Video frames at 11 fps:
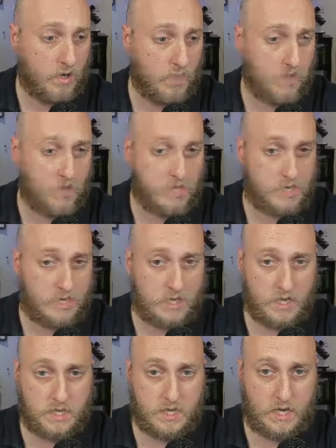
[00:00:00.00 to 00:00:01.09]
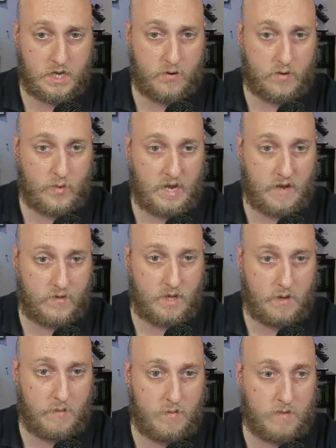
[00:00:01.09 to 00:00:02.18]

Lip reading: So let's say here that we have the